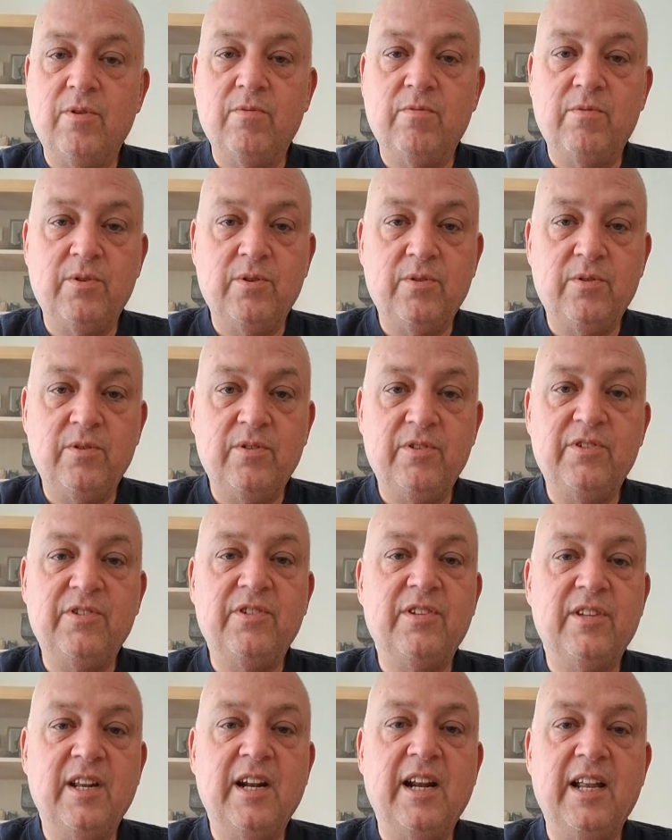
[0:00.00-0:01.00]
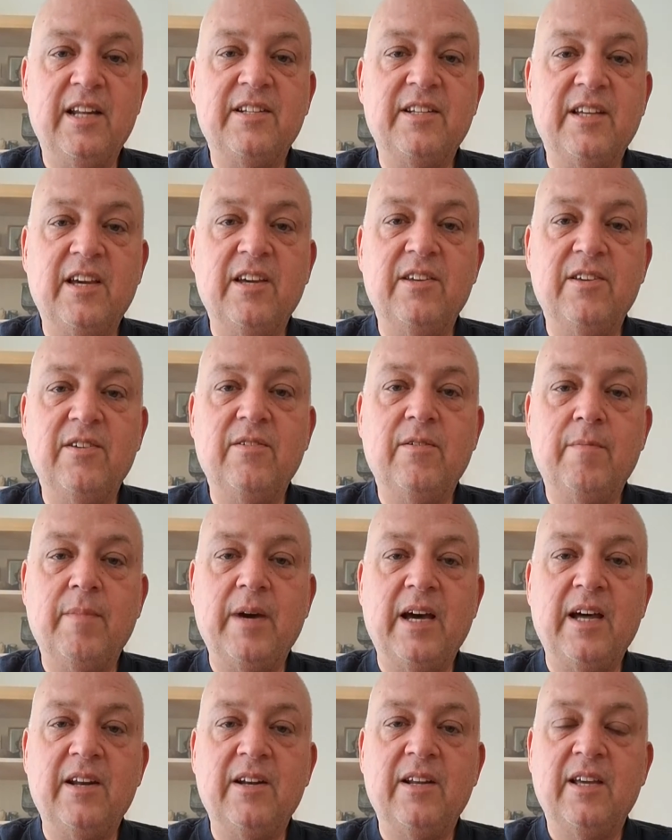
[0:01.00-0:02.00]
rules that I'll tell you
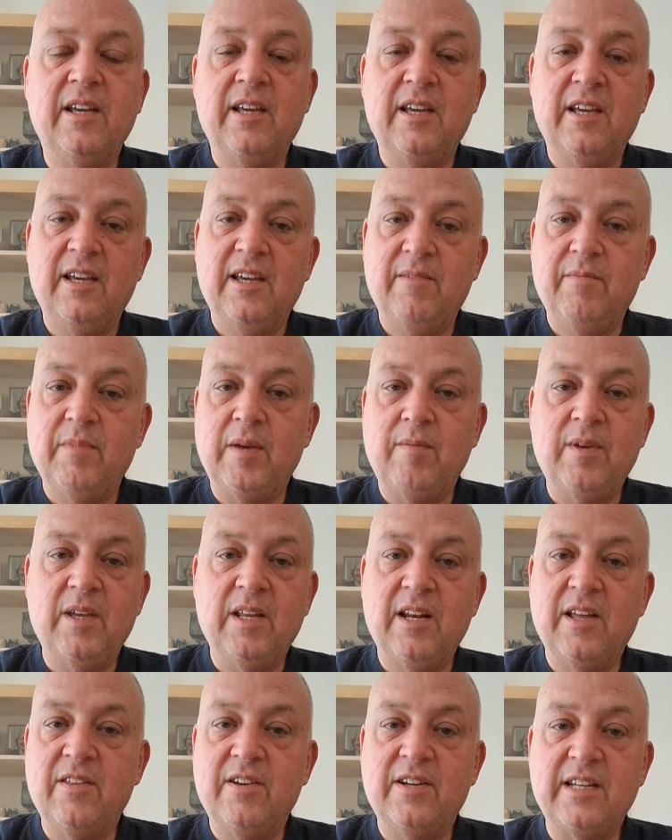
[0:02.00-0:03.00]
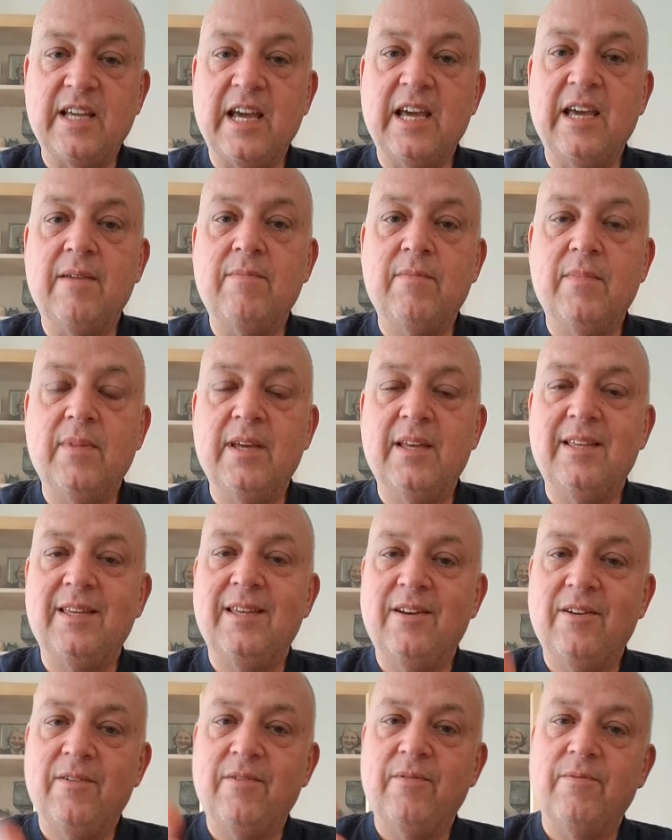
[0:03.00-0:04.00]
about maybe another time,
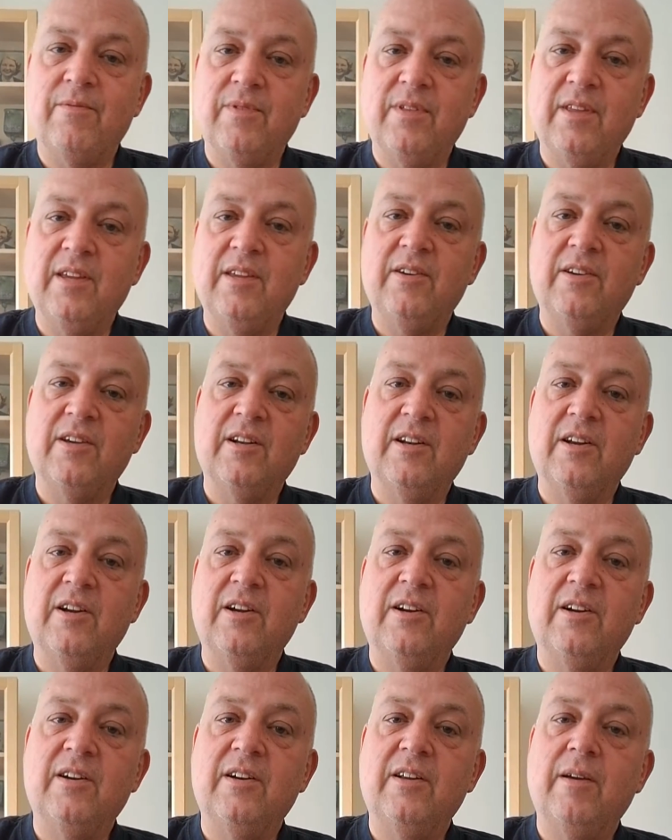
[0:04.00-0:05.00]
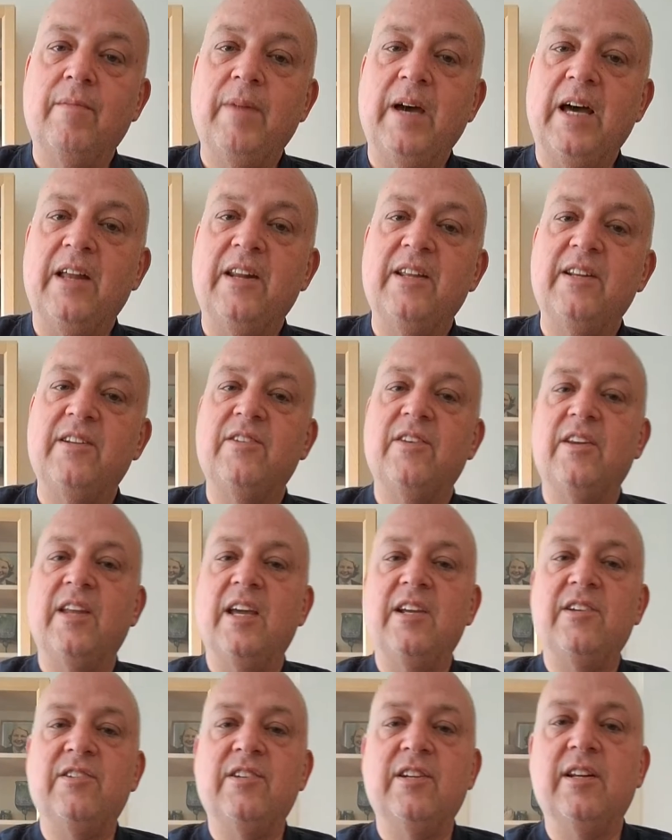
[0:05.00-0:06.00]
that you can learn about
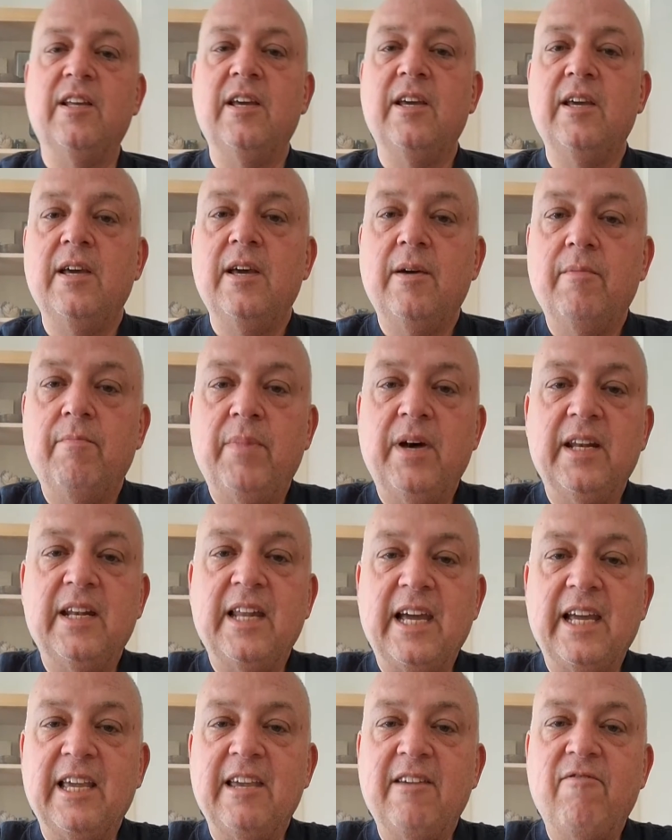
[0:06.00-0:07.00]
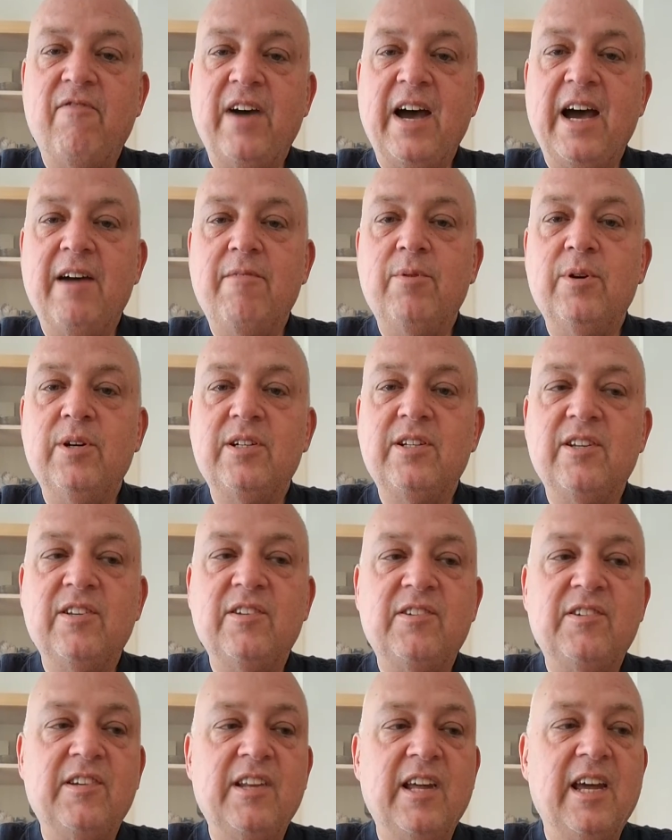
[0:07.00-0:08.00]
intonation. But like if I were to
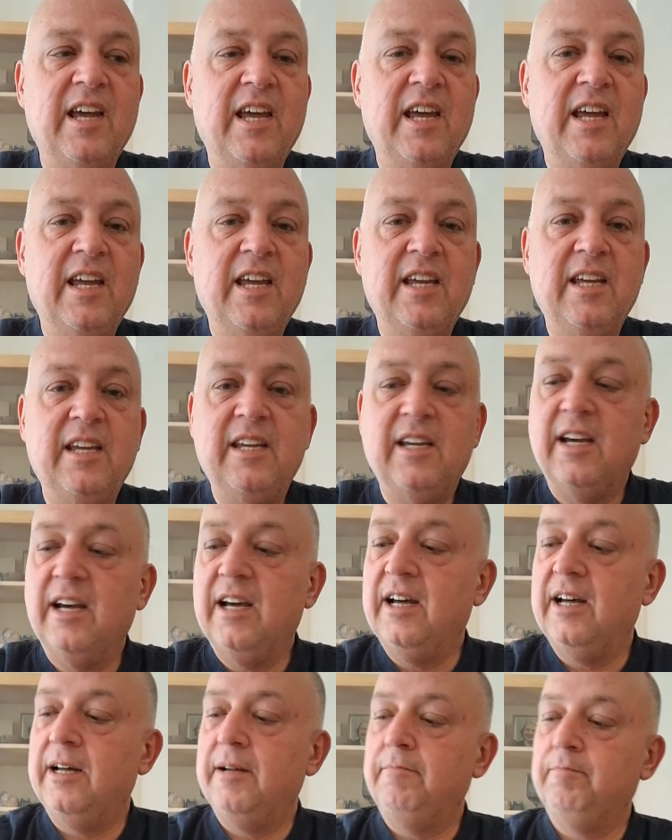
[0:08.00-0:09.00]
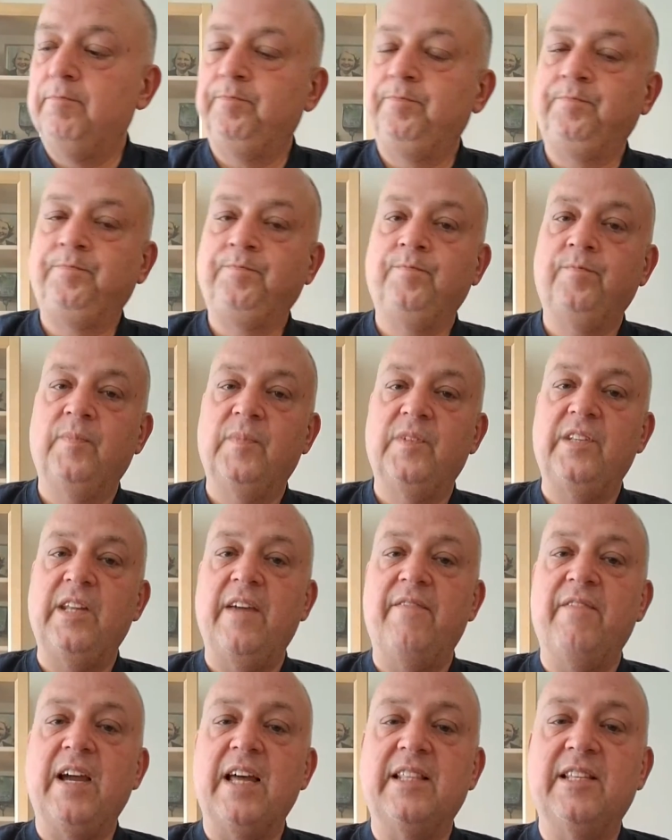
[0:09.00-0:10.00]
say
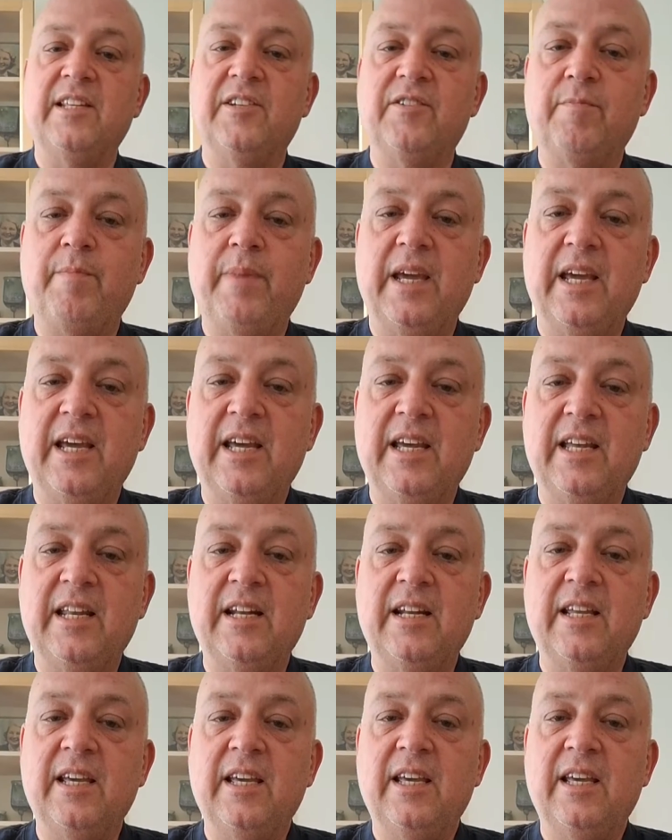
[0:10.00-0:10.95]
I've got this pen